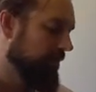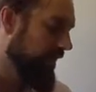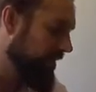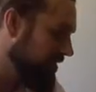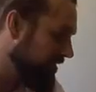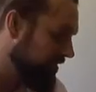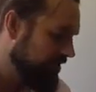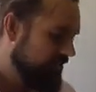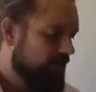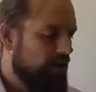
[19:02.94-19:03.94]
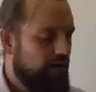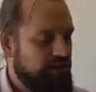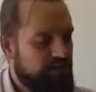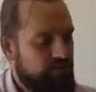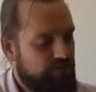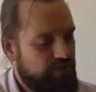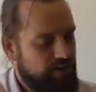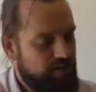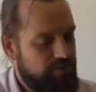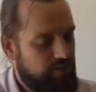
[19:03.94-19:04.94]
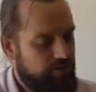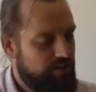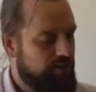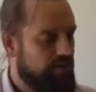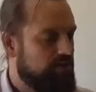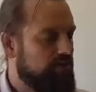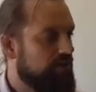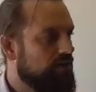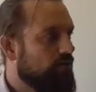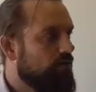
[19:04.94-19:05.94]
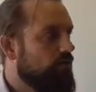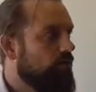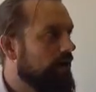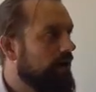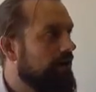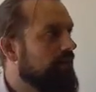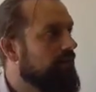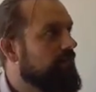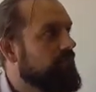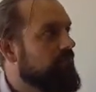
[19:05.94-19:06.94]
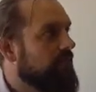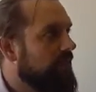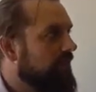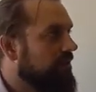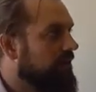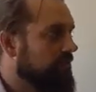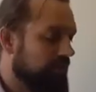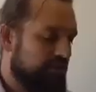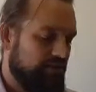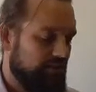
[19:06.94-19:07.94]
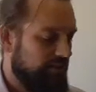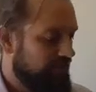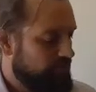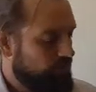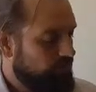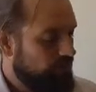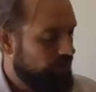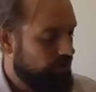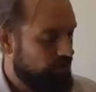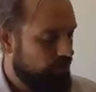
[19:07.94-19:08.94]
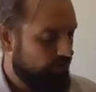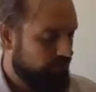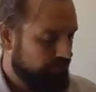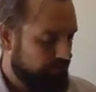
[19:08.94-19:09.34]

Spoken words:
paces, at different experiences, where there is a risk that it's all going to go wrong.